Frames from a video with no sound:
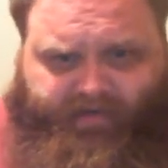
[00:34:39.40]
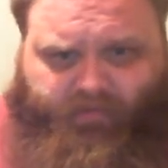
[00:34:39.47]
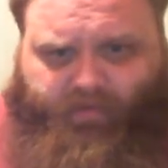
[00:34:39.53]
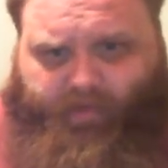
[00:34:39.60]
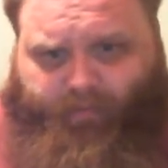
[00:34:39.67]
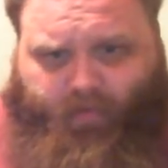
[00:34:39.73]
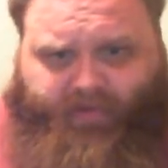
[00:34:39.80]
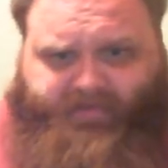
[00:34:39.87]

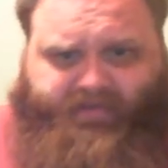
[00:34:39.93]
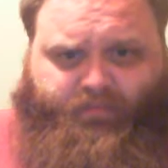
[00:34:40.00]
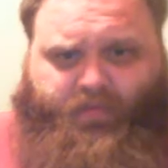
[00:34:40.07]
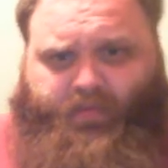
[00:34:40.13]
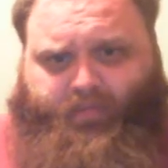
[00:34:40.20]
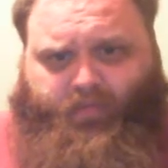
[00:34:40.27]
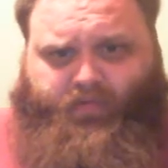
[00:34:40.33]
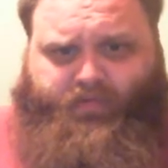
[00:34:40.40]
oppressing
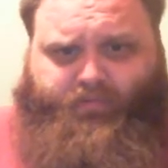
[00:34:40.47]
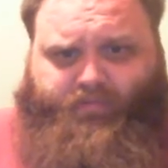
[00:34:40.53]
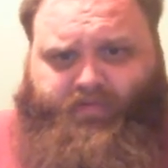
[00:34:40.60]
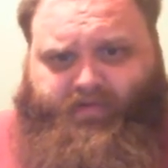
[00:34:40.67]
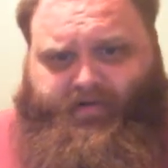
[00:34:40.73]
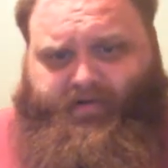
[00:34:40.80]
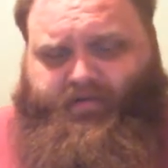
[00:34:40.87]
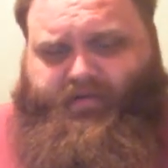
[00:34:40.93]
people and,
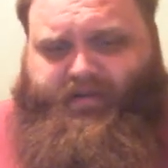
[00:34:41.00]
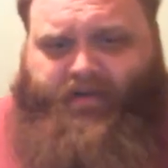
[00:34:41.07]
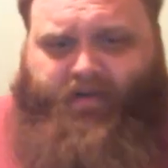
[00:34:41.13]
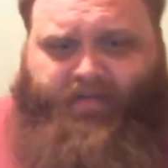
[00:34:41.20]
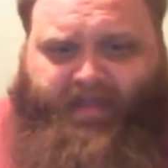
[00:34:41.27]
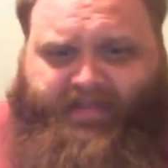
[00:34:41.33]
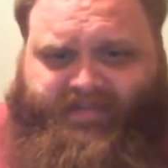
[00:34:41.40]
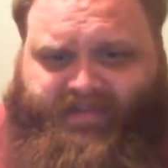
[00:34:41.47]
and
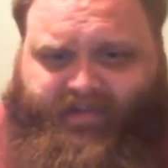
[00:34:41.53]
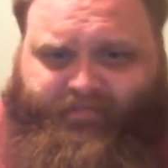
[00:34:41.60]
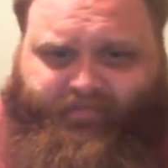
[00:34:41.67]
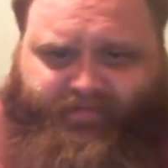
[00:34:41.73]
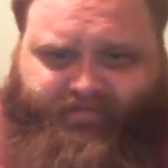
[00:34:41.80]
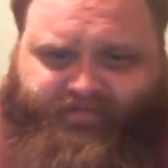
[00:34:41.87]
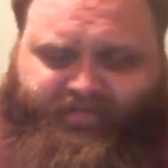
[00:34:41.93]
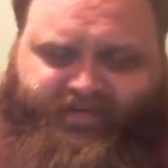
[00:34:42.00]
all that stuff.
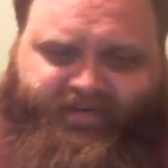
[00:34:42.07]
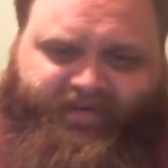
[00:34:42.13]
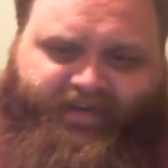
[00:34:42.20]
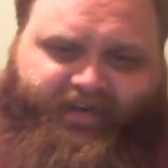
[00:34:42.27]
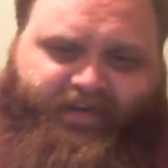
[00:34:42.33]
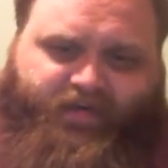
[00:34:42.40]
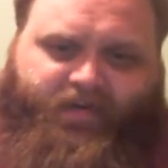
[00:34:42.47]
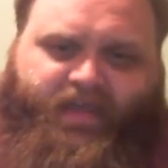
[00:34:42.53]
And,
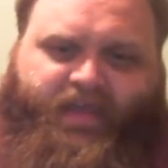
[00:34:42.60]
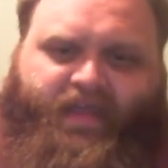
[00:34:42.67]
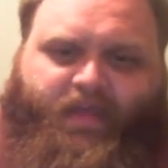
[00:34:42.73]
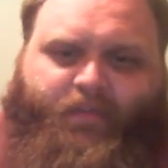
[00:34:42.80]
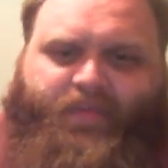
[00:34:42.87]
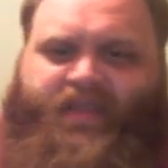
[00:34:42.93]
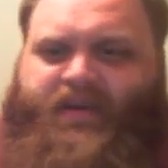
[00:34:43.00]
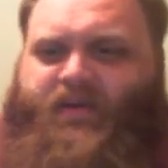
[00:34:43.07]

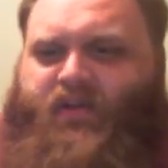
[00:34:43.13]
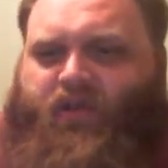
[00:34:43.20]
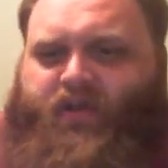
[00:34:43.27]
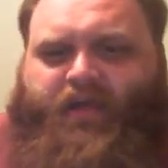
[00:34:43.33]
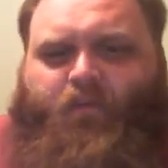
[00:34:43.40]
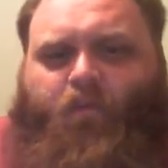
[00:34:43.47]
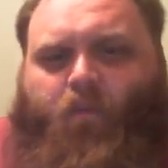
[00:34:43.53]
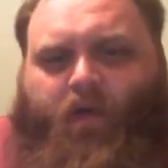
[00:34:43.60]
but then you
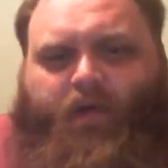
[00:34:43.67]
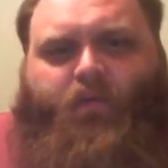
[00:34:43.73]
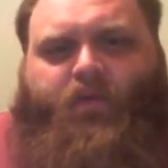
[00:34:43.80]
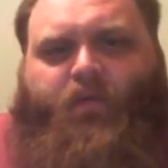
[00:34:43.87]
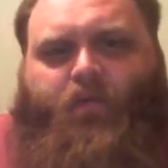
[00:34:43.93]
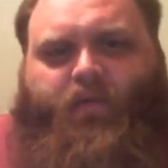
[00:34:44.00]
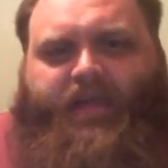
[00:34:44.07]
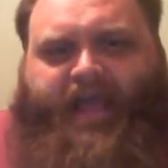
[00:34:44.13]
look at what
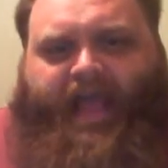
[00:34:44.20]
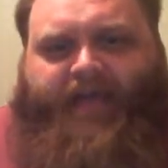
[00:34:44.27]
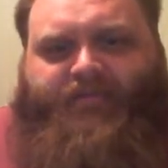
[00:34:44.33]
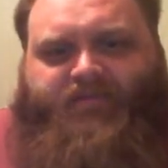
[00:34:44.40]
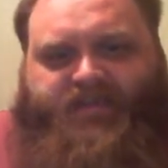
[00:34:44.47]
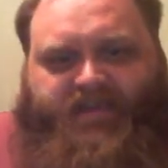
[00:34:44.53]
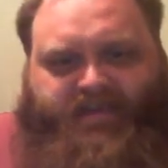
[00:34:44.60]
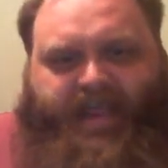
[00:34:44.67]
we
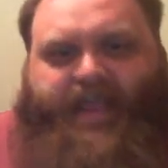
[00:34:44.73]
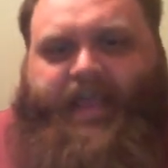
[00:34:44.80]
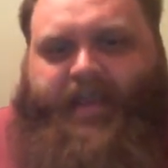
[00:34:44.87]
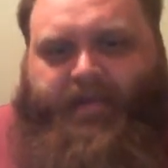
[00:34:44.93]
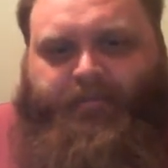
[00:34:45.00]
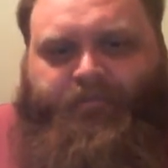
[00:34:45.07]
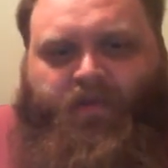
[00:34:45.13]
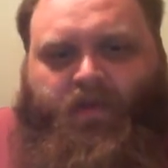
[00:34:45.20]
have
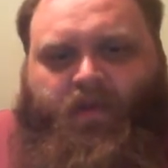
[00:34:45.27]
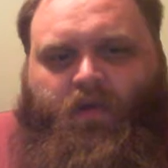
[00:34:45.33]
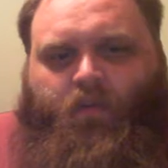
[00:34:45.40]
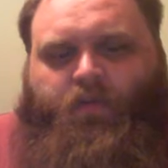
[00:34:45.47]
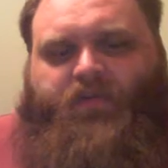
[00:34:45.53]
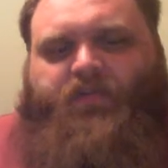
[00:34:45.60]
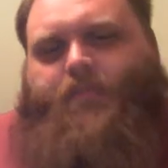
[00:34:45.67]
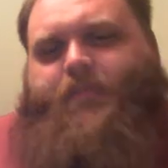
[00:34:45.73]
today
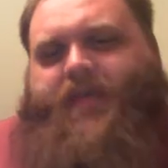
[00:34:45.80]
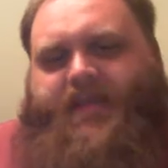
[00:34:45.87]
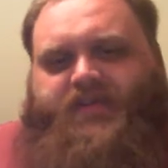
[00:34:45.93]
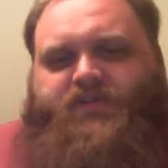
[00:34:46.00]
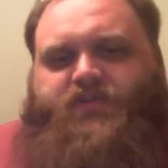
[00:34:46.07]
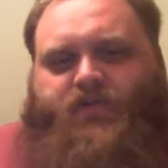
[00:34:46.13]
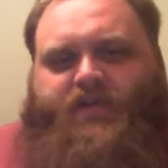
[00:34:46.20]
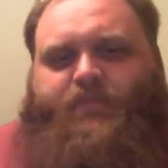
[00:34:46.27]
with the
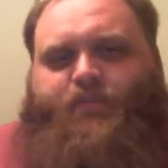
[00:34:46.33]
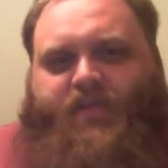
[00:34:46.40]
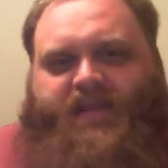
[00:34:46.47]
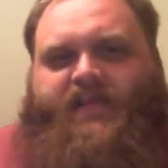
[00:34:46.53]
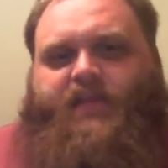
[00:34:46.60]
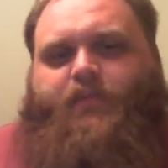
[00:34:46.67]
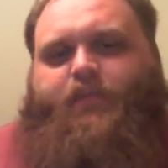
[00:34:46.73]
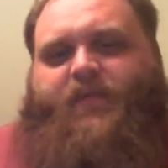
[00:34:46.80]
mainstream
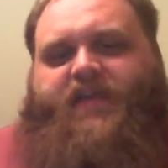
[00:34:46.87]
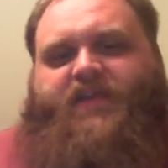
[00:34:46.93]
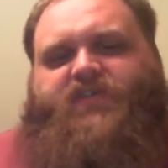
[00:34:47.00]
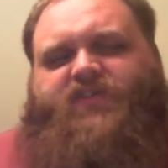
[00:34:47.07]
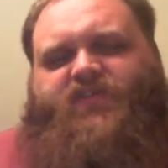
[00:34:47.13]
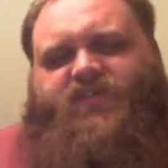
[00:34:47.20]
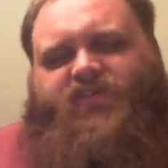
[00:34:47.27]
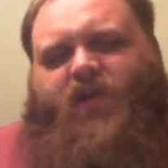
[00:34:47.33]
media being
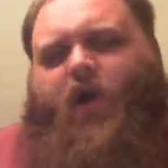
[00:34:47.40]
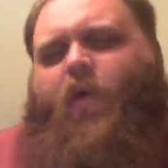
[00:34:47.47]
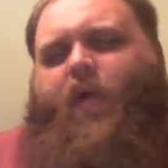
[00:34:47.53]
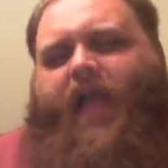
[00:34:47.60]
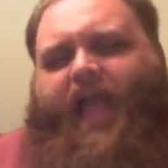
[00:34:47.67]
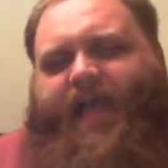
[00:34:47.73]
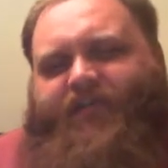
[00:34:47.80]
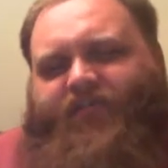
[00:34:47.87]
so
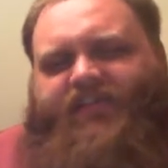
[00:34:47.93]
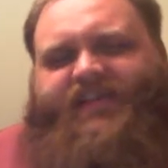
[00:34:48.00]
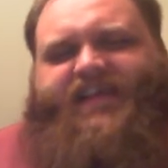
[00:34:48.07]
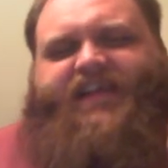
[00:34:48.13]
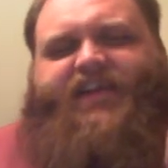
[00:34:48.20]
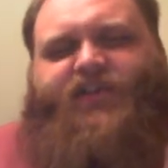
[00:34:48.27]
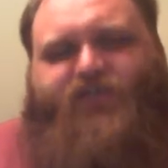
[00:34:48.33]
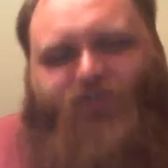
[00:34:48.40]

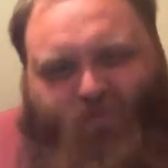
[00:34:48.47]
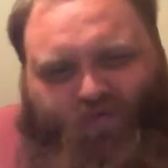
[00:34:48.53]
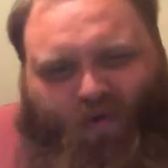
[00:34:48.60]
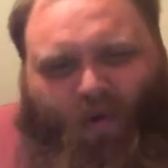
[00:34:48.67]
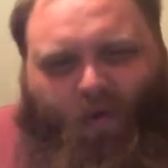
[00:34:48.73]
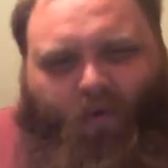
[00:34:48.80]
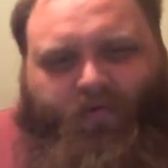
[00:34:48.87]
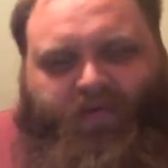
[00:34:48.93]
heavily
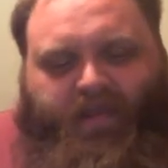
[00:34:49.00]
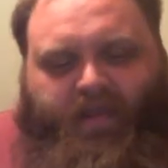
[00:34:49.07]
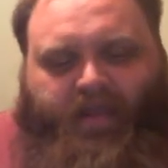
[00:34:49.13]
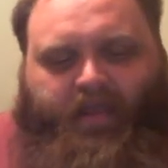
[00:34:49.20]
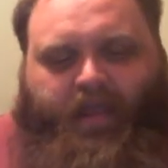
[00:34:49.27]
controlled.